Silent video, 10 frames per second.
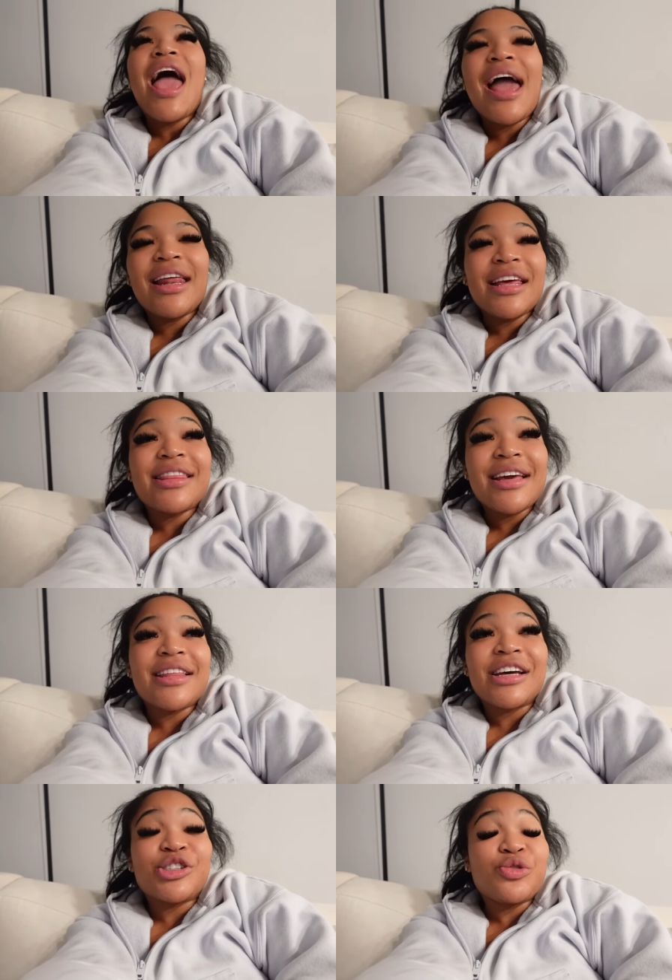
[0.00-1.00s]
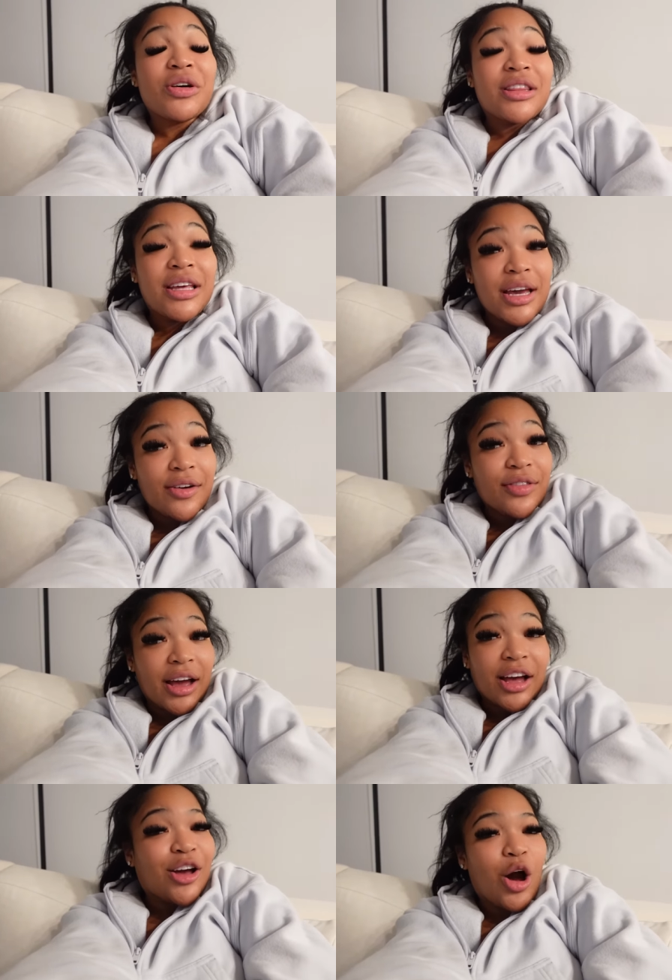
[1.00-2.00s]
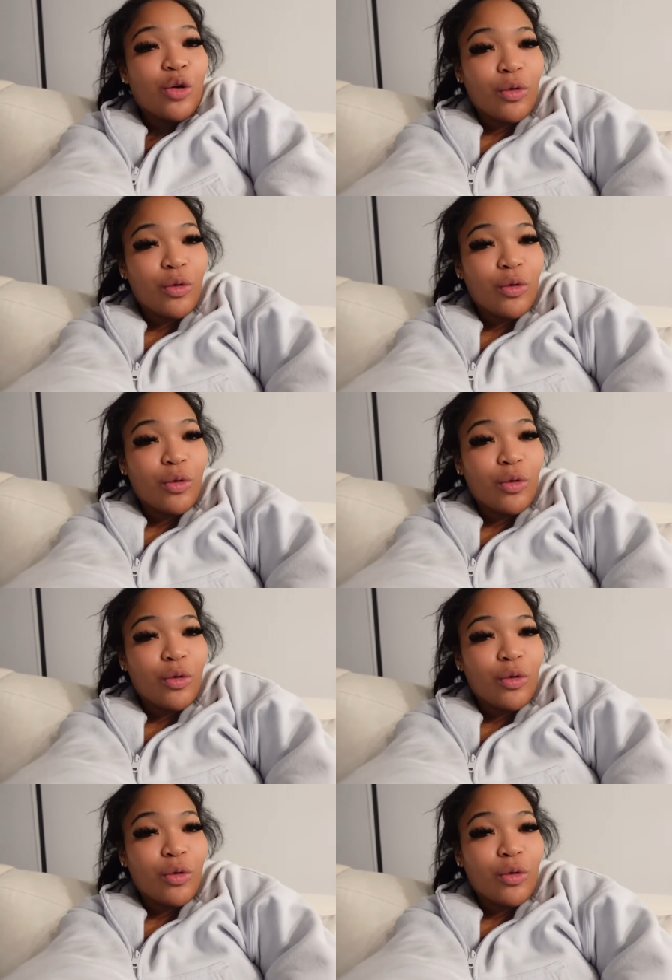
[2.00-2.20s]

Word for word: anything that you could think of that could go